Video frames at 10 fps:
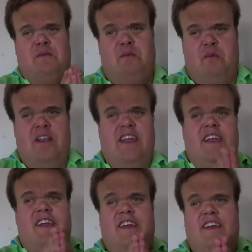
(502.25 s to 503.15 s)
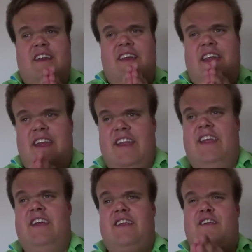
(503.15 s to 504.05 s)
Winning in
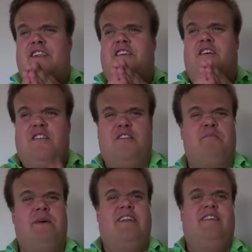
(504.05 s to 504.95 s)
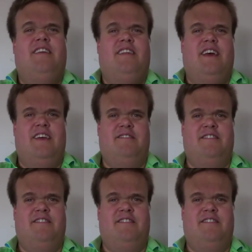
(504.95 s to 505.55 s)
England on St. Patrick's Day.